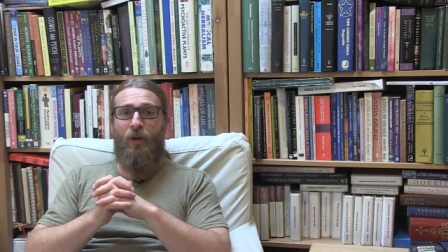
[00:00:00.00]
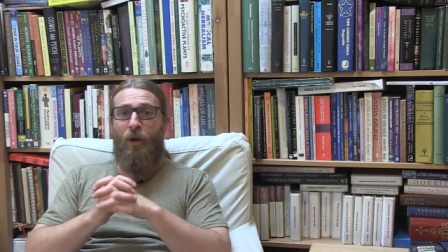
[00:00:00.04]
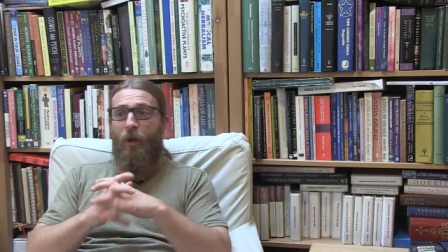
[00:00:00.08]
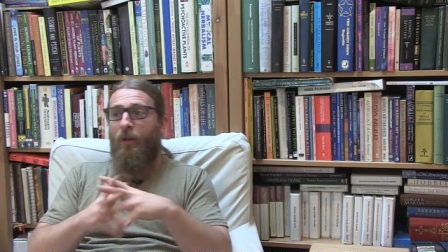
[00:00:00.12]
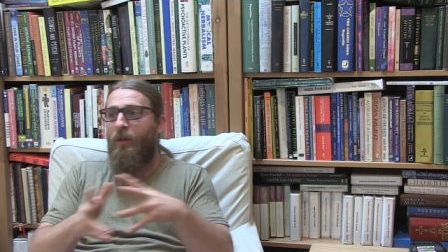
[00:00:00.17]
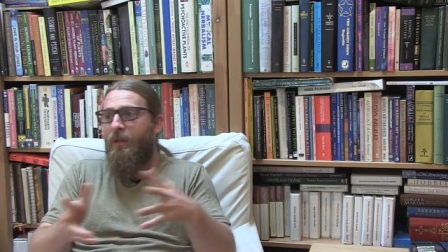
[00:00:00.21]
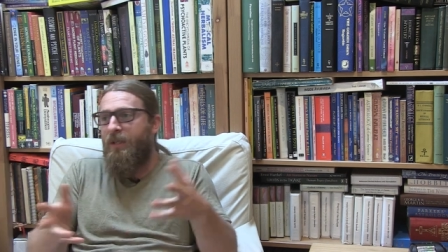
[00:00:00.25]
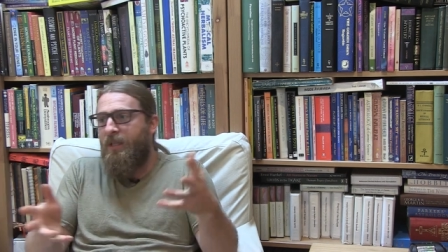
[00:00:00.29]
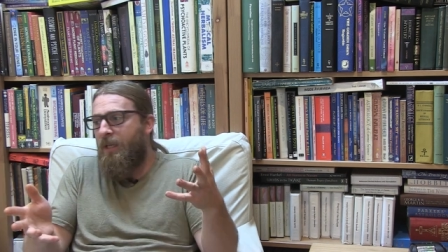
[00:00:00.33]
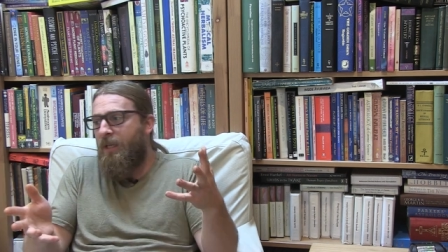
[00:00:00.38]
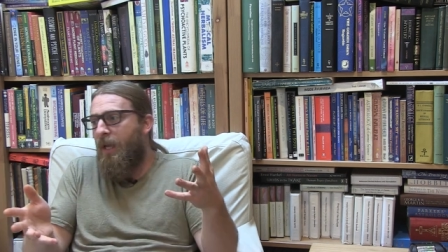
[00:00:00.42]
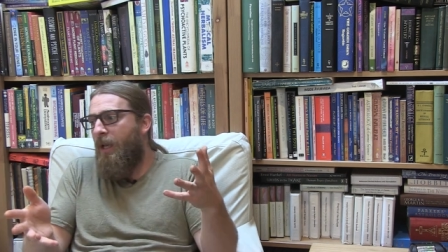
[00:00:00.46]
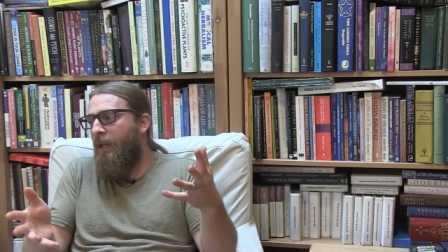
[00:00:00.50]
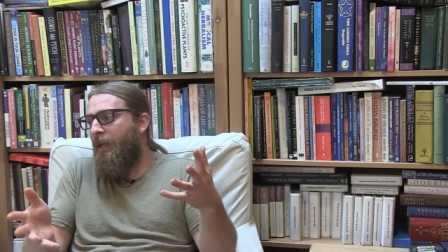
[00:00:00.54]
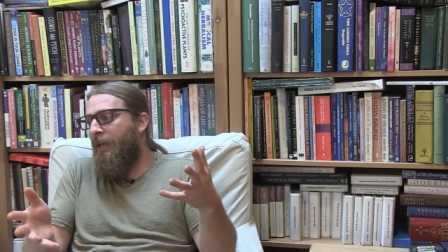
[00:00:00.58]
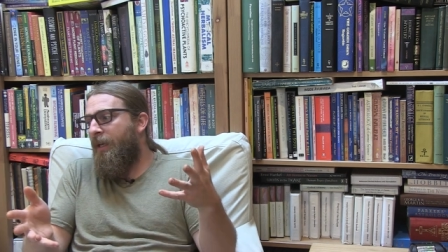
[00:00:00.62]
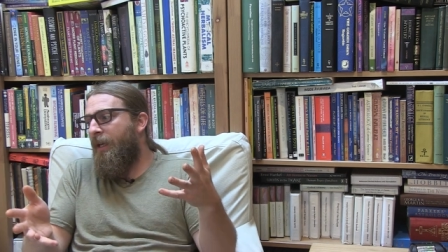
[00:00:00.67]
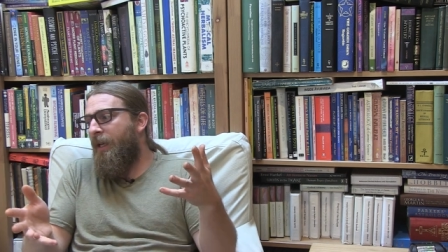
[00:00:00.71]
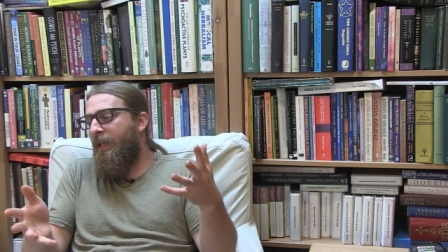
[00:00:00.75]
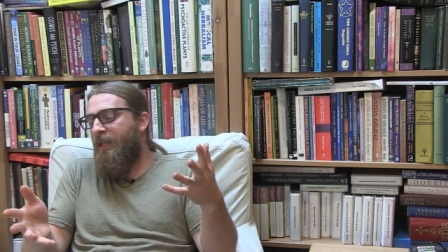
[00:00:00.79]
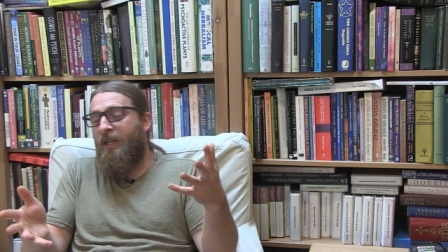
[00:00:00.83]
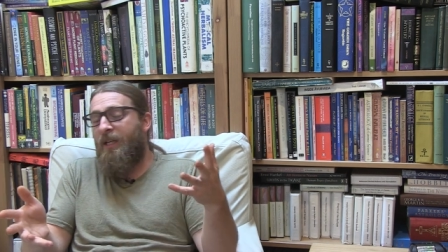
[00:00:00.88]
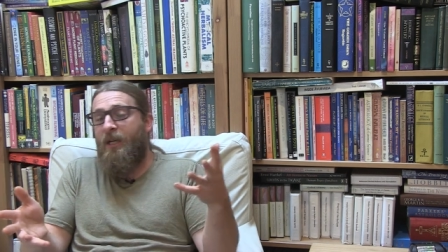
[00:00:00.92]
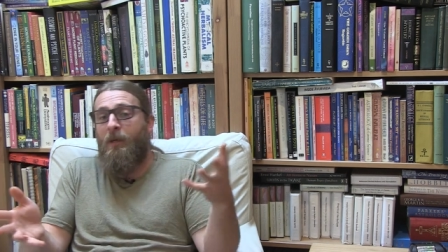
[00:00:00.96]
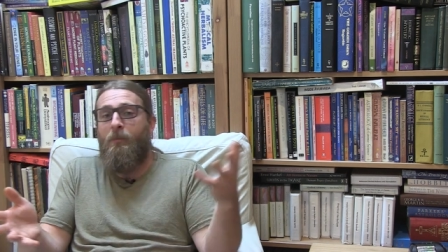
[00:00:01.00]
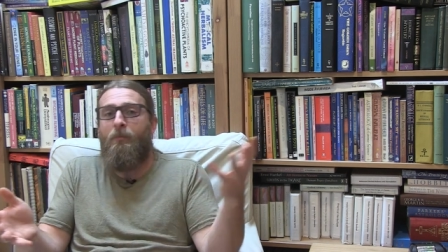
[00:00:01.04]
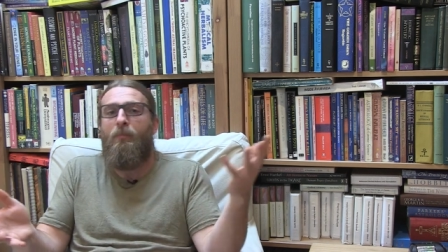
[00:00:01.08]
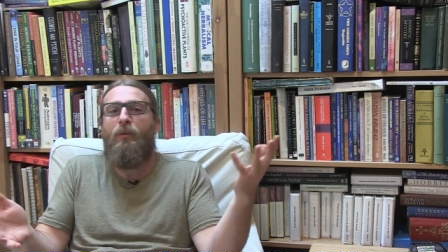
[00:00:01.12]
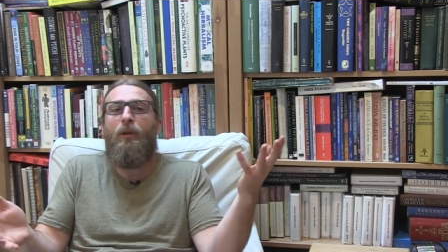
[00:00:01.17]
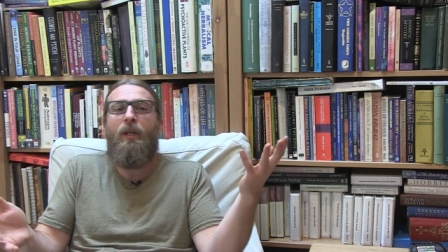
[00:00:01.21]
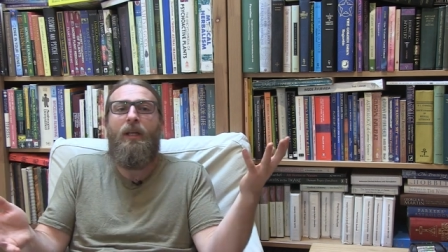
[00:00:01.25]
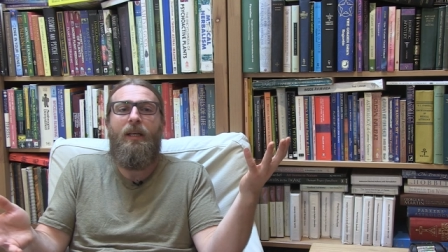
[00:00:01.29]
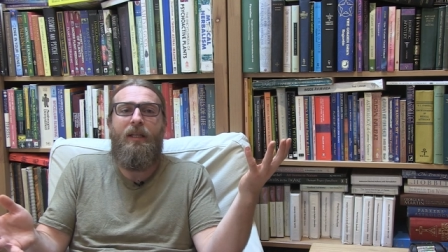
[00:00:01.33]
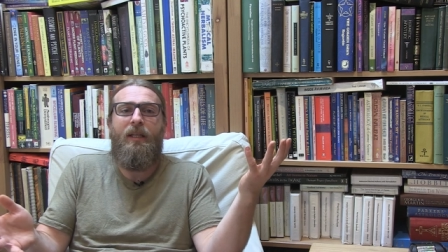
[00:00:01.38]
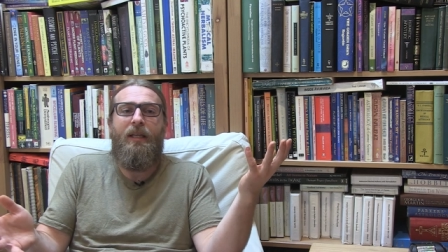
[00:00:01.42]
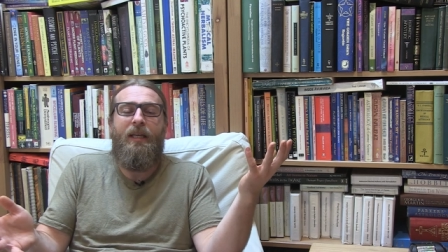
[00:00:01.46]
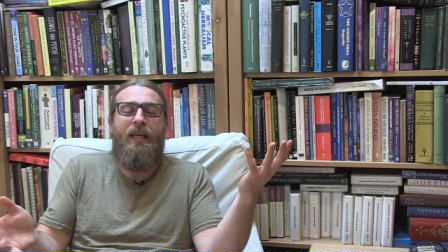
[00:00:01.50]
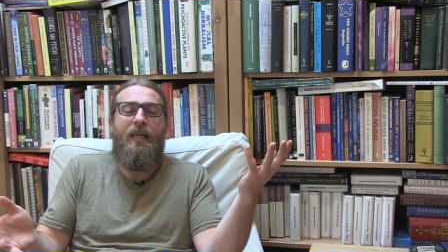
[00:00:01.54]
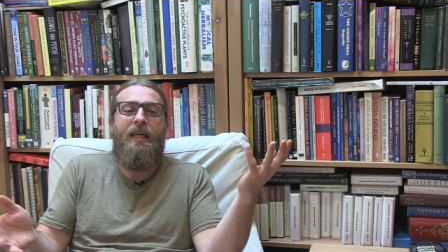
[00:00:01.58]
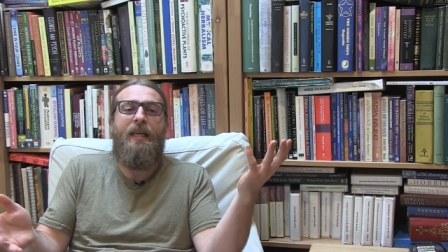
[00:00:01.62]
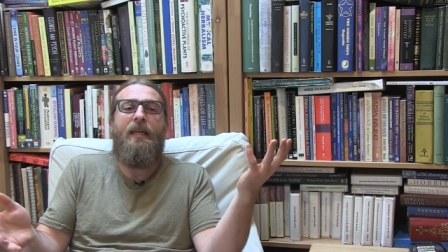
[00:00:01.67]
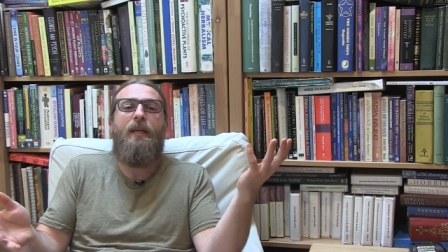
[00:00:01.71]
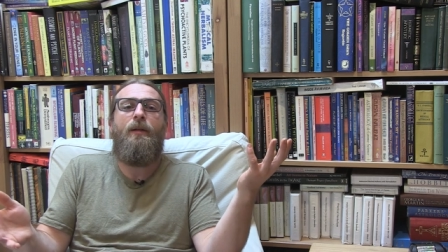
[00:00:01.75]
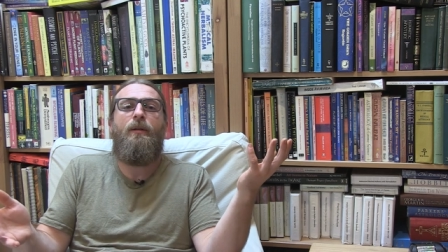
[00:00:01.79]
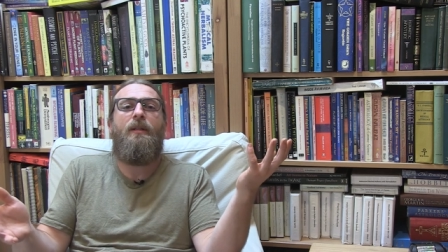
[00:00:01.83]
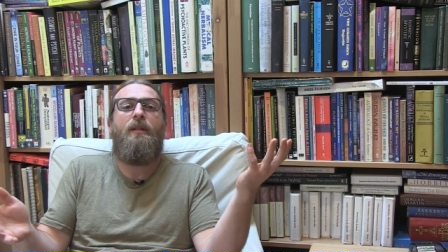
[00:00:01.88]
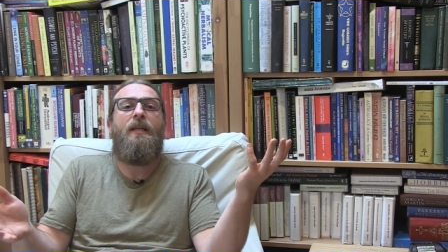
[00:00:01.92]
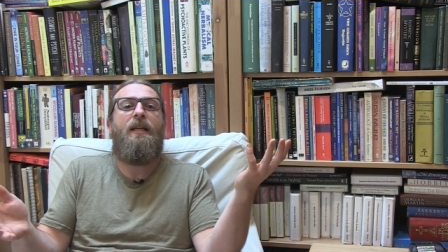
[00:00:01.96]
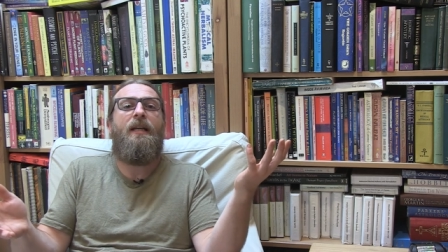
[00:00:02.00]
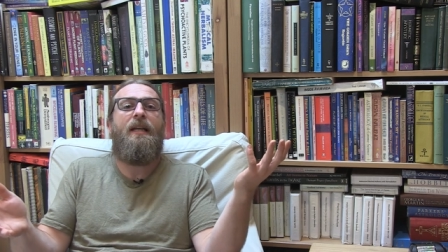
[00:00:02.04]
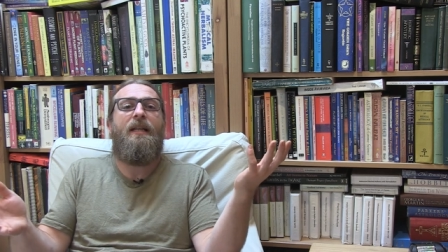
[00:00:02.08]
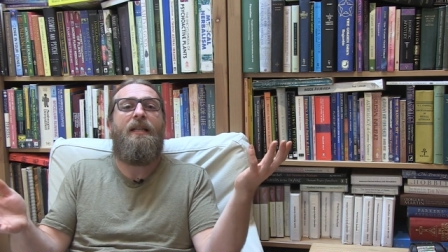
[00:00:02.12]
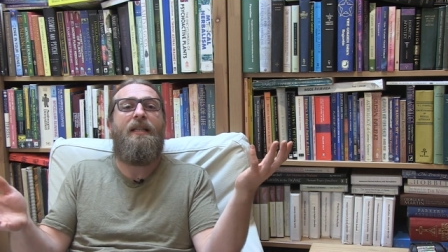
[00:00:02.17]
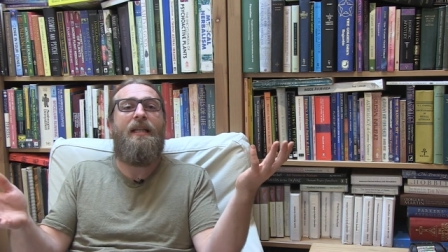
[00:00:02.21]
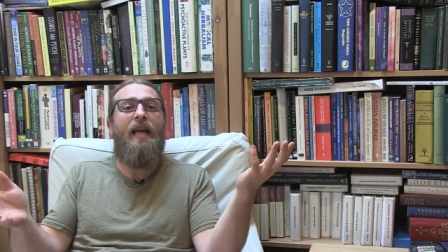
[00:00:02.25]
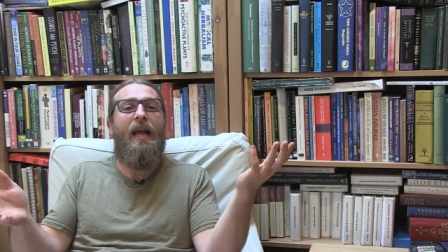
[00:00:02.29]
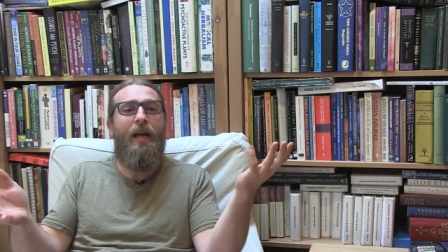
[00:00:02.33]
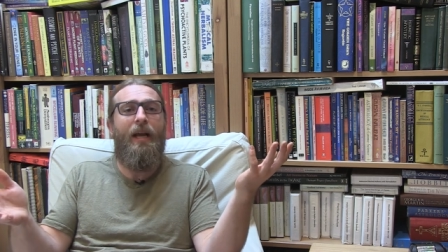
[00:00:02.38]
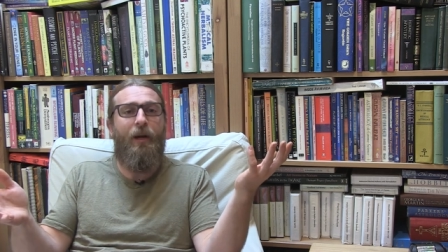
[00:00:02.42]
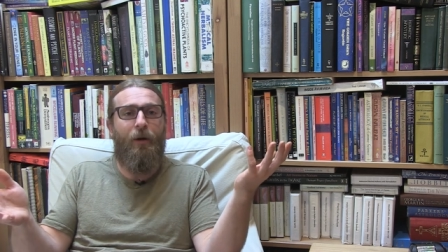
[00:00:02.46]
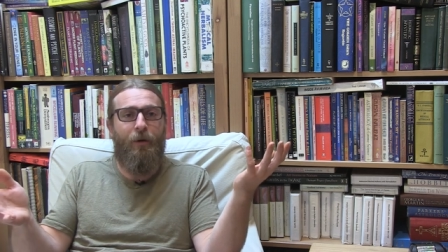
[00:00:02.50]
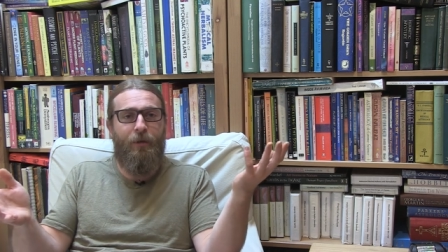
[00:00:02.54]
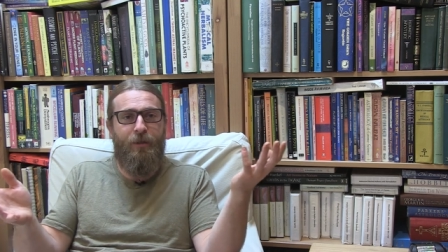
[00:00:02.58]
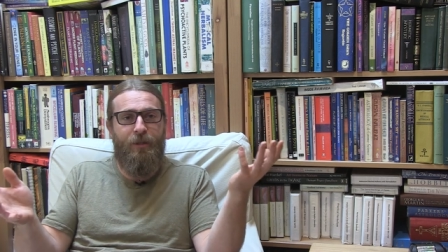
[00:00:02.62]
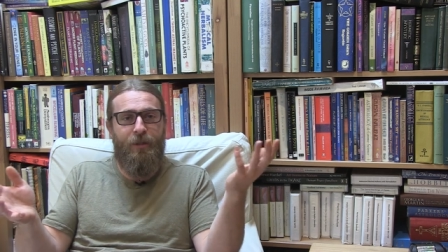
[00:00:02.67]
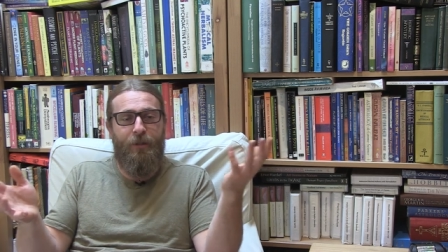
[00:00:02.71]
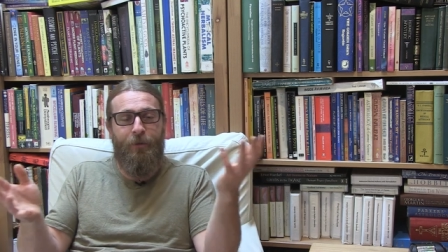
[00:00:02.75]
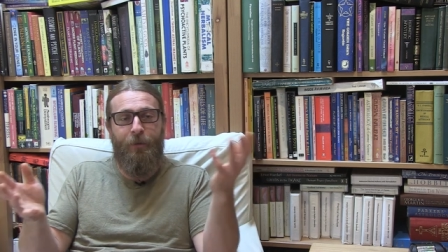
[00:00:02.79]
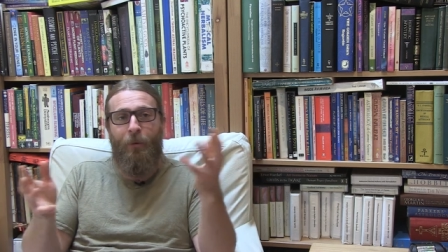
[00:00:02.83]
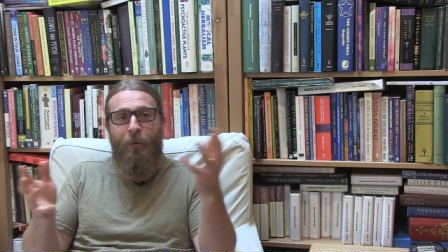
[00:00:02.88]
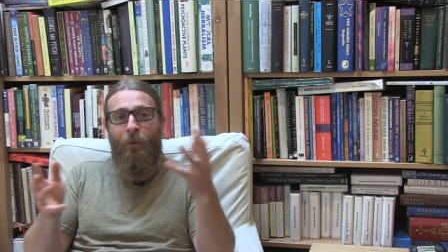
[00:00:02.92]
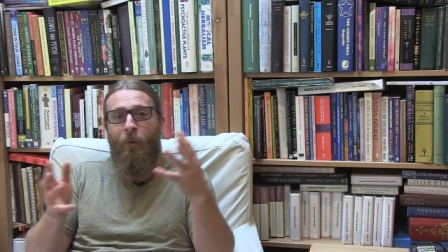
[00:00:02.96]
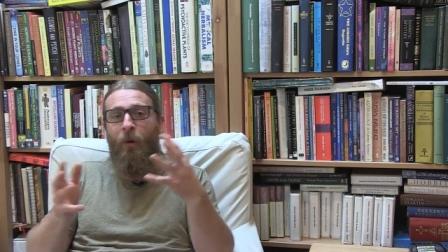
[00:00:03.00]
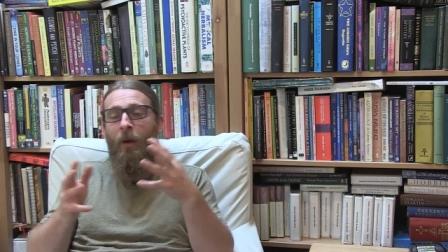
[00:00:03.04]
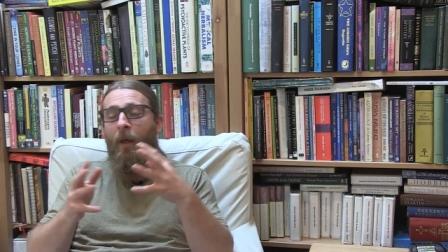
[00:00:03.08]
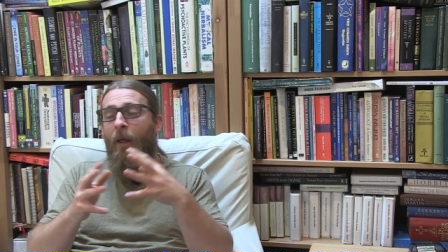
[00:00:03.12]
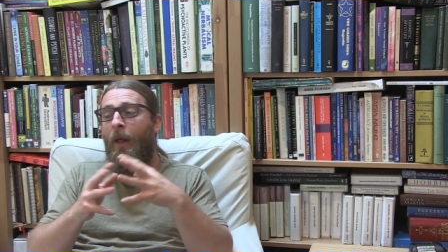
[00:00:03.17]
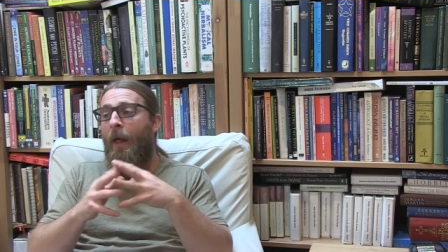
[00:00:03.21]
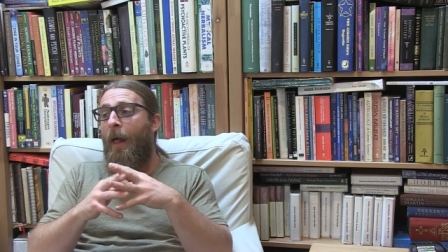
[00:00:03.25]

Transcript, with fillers: all of a sudden it's completely healed in a day or two.